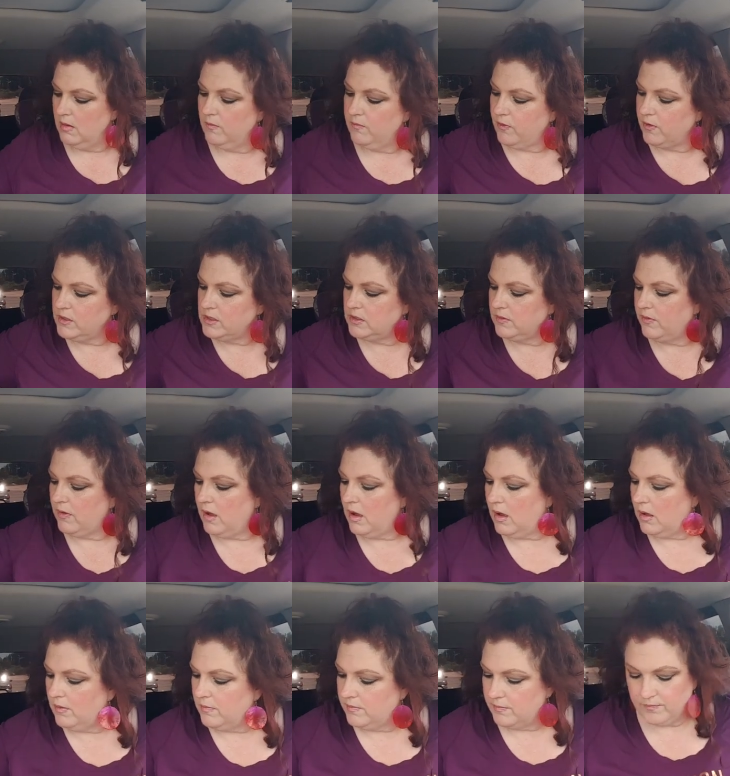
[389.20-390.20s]
first of
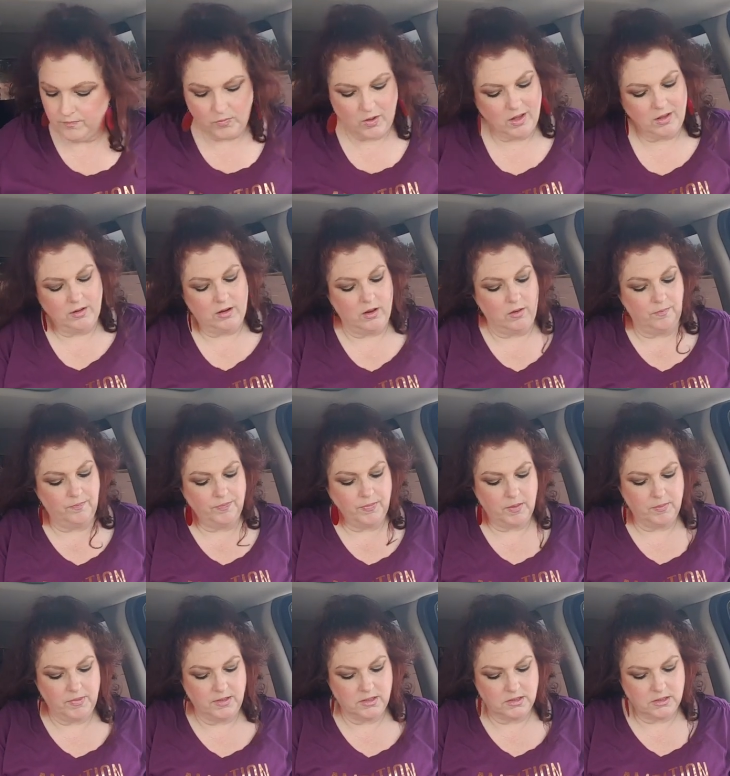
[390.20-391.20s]
all, well, no,
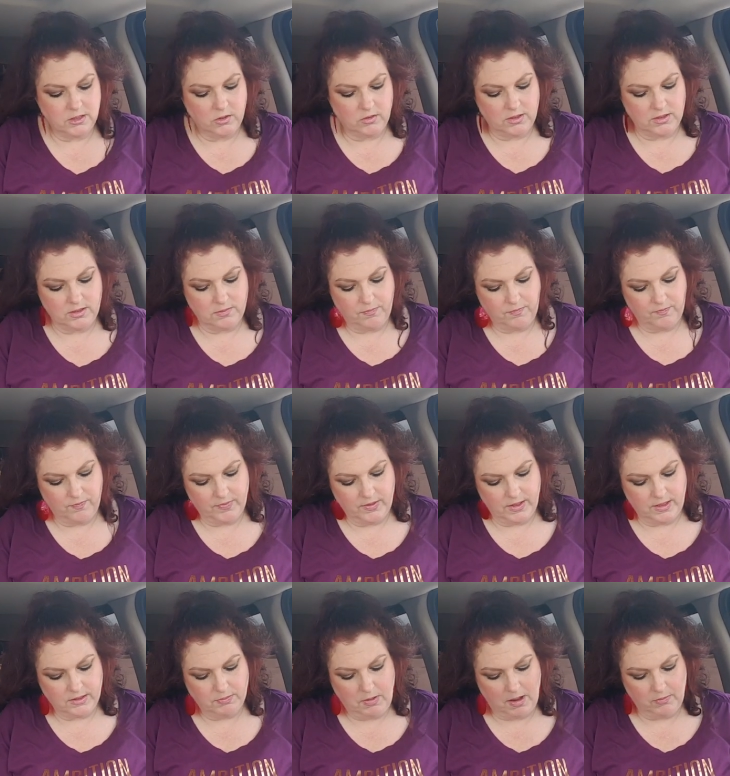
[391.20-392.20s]
let me just do this,
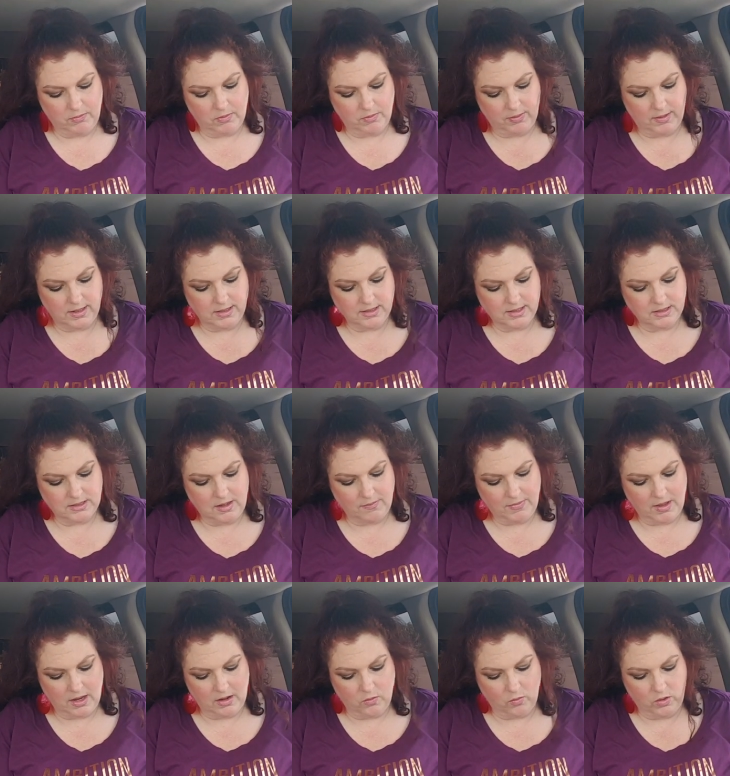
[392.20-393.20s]
these paper plates, because
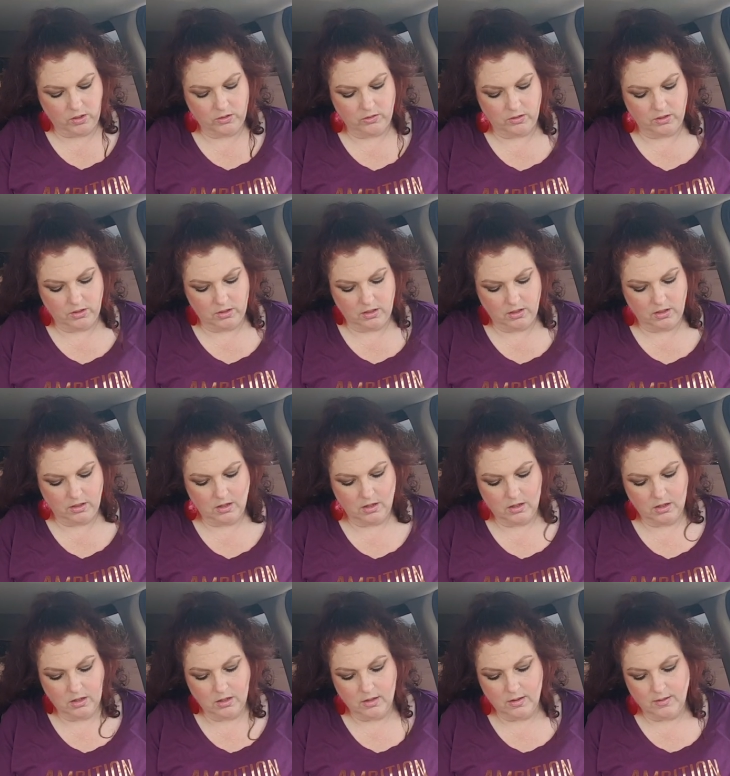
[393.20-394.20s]
I'm kind of wondering,
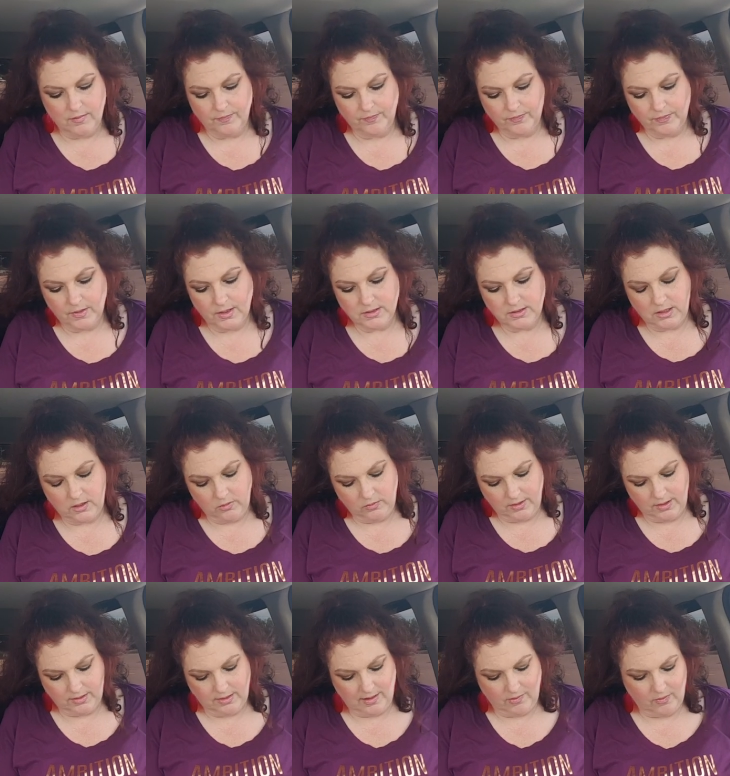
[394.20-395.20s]
because I don't
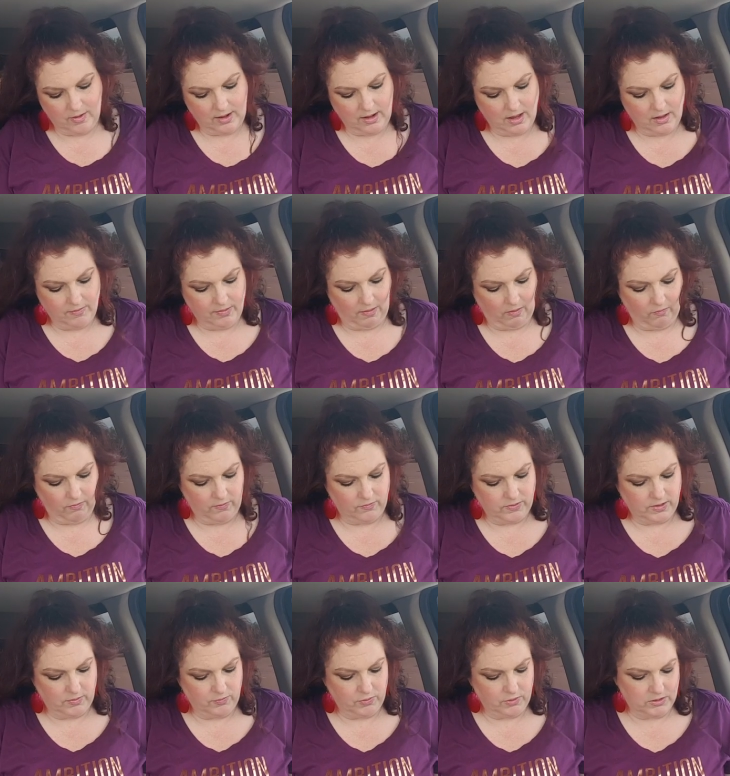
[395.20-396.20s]
think they rang up as
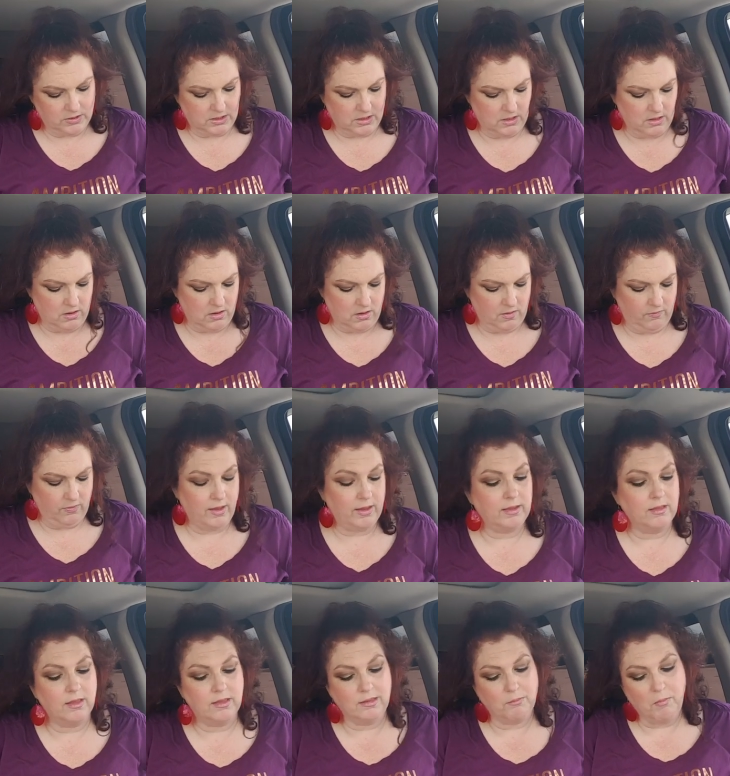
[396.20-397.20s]
50% off,
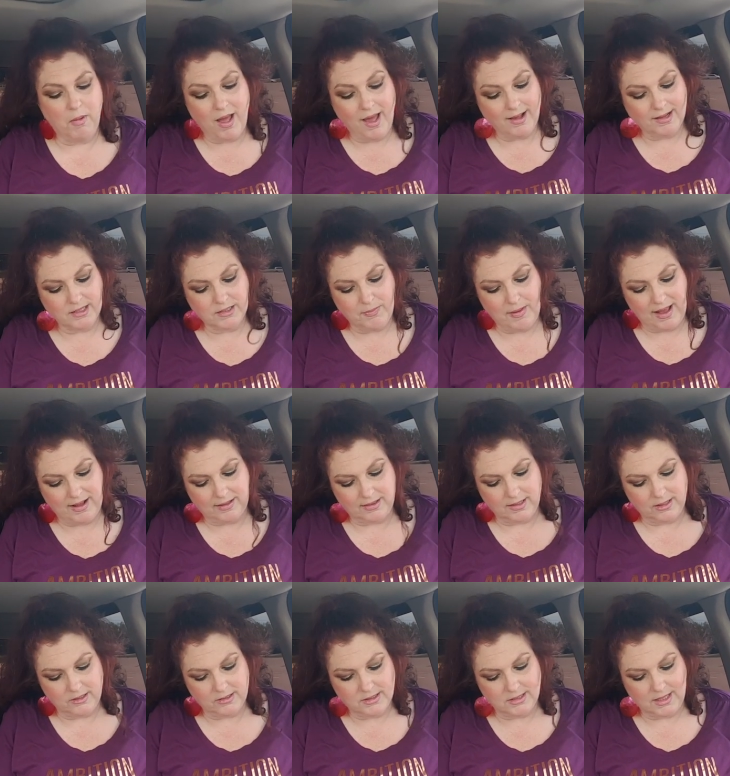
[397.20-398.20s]
like the box back
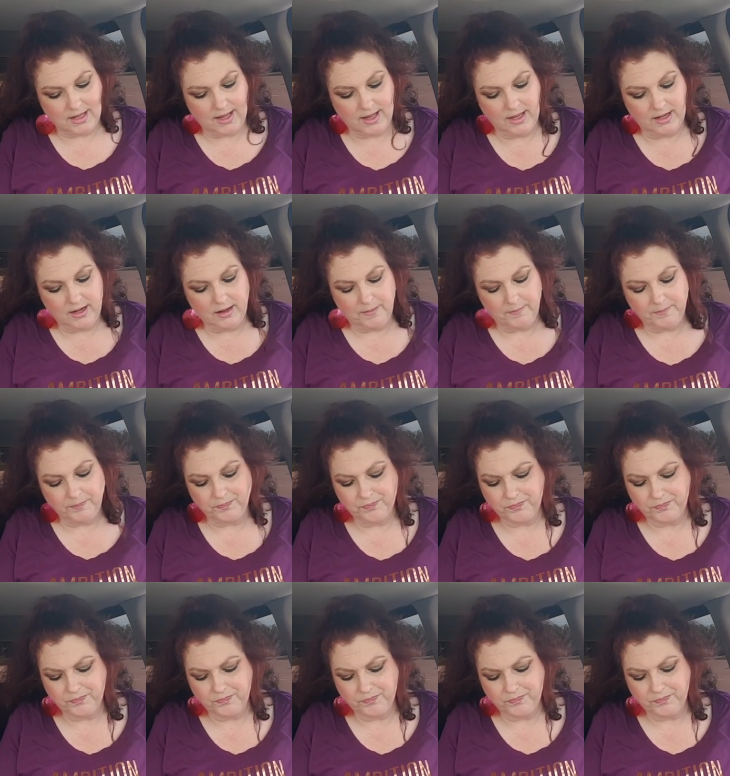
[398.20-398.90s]
there said.